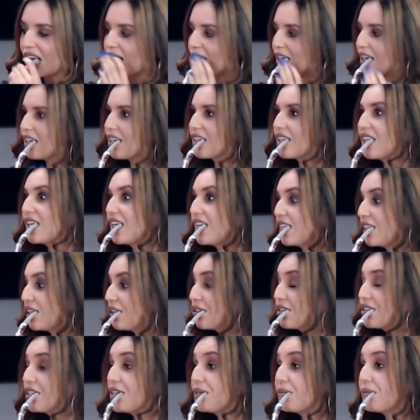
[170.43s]
iconic line.
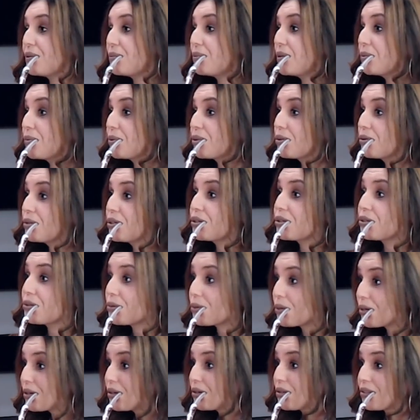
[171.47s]
There's even people doing
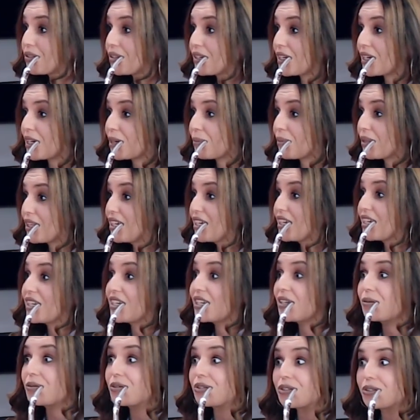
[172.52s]
tutorials on how to play
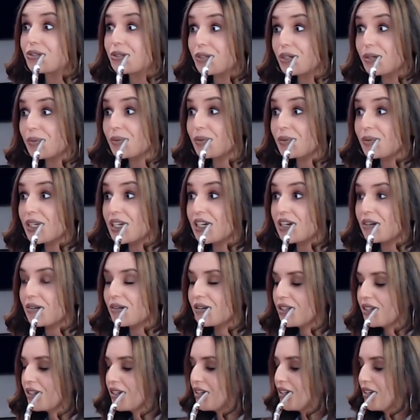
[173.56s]
it. And it was tripping me
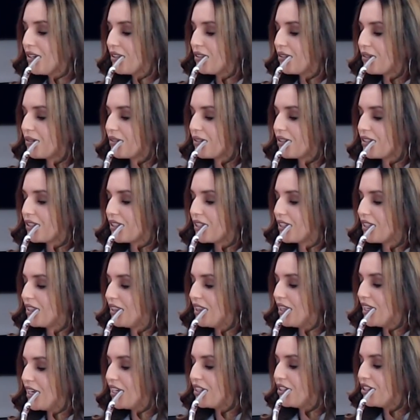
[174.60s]
out. So it's the,
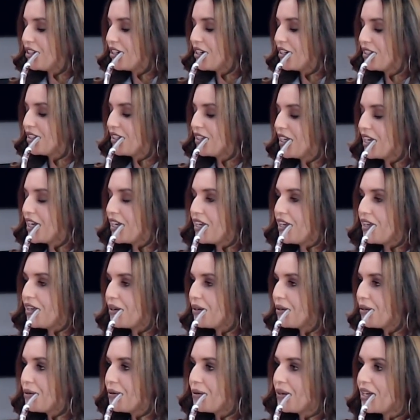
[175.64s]
let's just
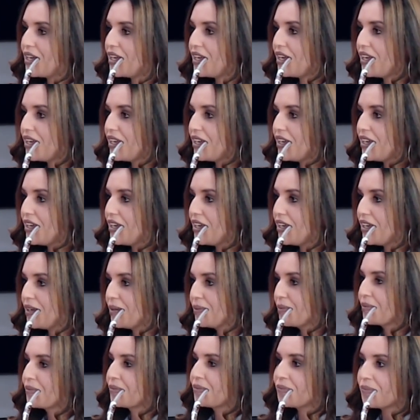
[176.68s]
get
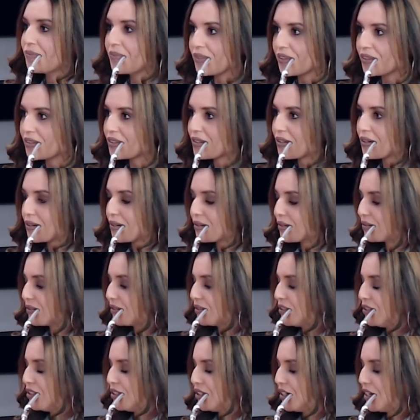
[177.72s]
away.
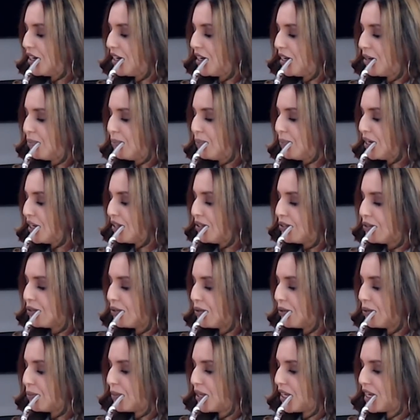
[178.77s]
So jump
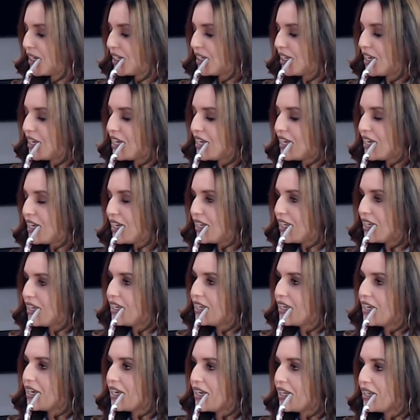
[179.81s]
into my
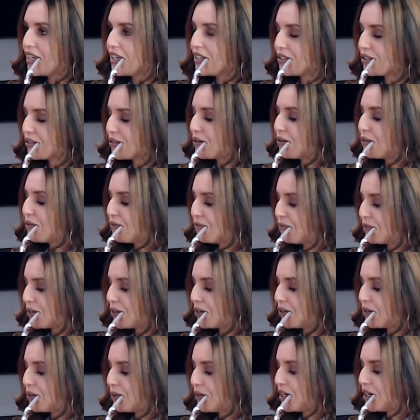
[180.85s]
caddy and let's go
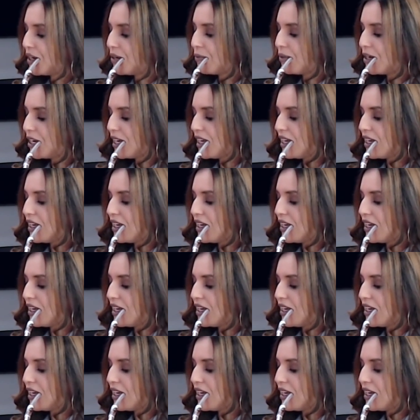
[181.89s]
for a